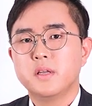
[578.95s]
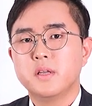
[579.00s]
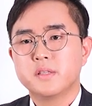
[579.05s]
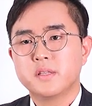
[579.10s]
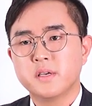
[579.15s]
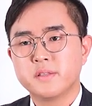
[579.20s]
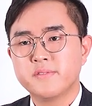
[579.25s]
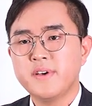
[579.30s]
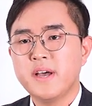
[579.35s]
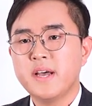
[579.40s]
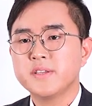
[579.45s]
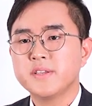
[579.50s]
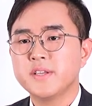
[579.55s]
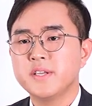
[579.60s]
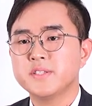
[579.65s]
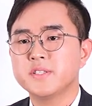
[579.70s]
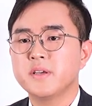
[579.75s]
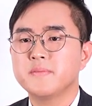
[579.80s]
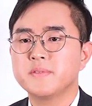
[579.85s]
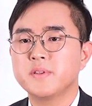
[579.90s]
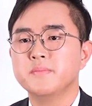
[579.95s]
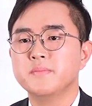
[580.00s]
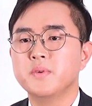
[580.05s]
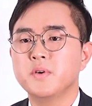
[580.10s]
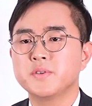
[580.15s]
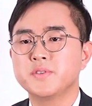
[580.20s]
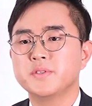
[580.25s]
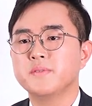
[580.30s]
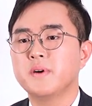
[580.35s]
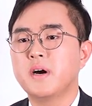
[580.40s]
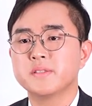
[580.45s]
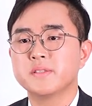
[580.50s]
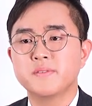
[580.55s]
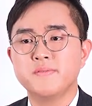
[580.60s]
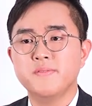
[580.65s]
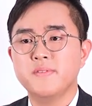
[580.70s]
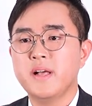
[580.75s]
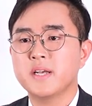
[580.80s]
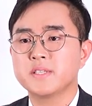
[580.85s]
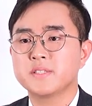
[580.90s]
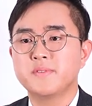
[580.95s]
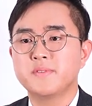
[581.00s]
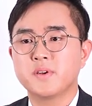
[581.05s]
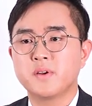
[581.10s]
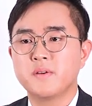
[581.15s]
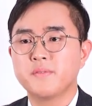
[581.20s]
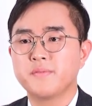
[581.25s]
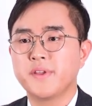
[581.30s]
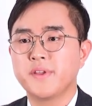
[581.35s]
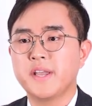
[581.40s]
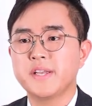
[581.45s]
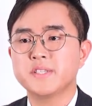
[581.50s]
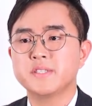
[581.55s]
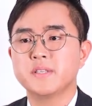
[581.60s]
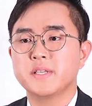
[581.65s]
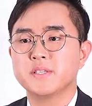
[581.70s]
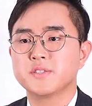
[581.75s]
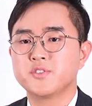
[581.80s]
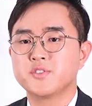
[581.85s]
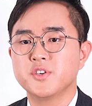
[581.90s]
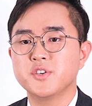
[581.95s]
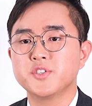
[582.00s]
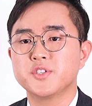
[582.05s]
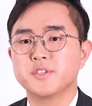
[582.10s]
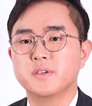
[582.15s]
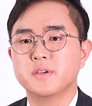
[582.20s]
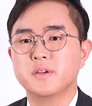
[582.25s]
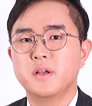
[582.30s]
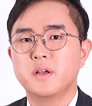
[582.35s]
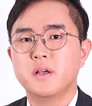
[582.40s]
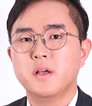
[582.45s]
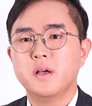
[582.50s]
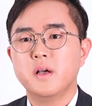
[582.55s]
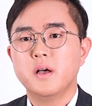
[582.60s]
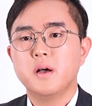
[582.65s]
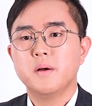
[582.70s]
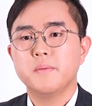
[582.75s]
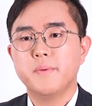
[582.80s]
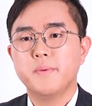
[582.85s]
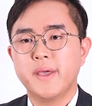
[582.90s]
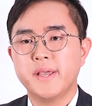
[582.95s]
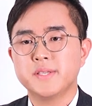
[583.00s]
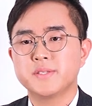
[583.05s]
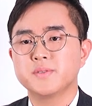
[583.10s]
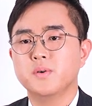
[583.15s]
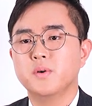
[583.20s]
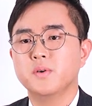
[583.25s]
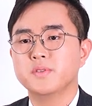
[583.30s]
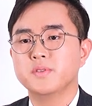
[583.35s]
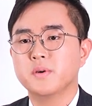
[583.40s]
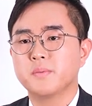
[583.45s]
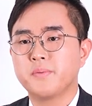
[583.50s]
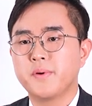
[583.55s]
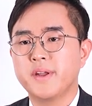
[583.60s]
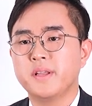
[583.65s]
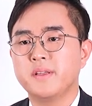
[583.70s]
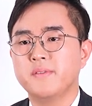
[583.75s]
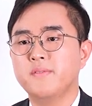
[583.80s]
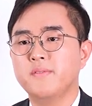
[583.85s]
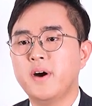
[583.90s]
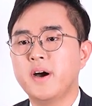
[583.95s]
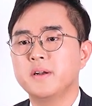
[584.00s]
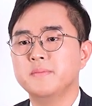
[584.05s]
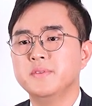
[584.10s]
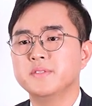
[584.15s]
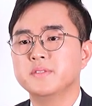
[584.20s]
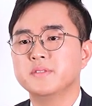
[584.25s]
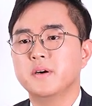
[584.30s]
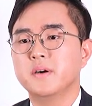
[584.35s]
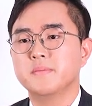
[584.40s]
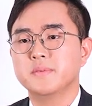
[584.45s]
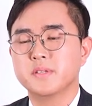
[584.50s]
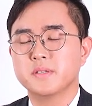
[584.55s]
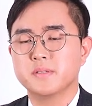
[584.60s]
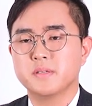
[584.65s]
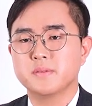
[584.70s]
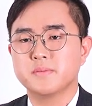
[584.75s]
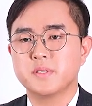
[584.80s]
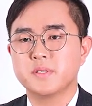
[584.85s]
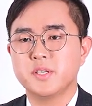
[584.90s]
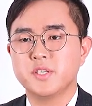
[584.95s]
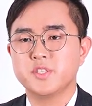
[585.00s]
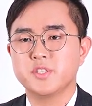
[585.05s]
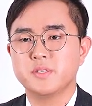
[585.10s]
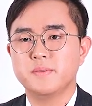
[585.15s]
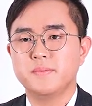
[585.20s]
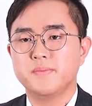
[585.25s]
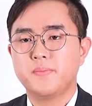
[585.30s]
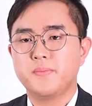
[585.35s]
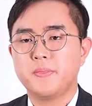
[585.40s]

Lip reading: The advantage of the module are the flexible configuration and structure based on the operating environment of the substation.